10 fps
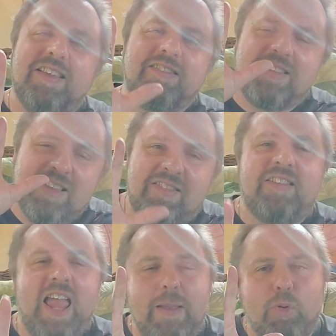is the
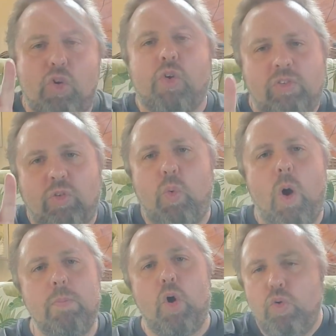same Chris
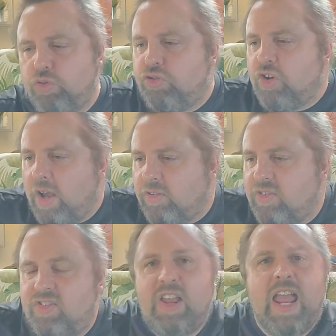Cuomo who
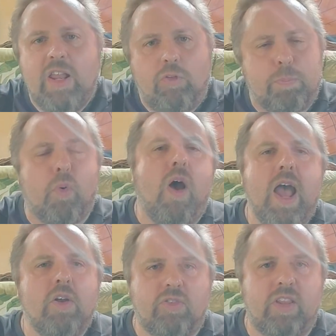just days
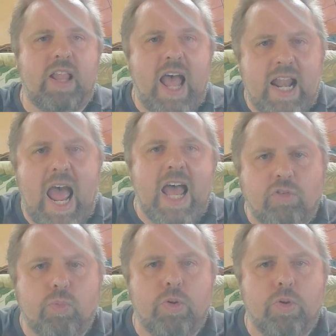prior to that asked